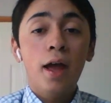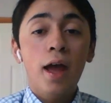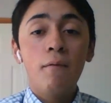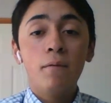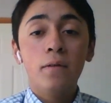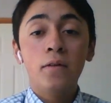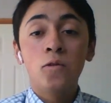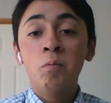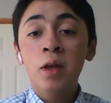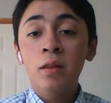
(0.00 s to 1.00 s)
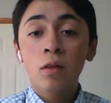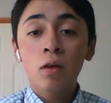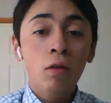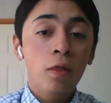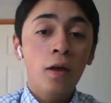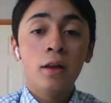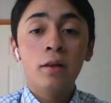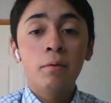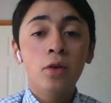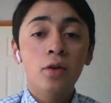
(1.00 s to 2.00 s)
have to meet all that
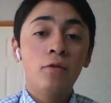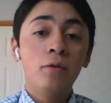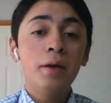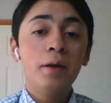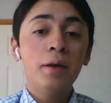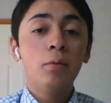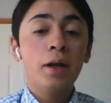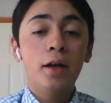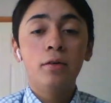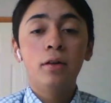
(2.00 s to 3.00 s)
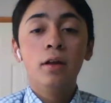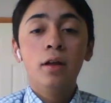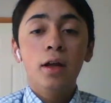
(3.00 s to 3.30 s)
beautiful people without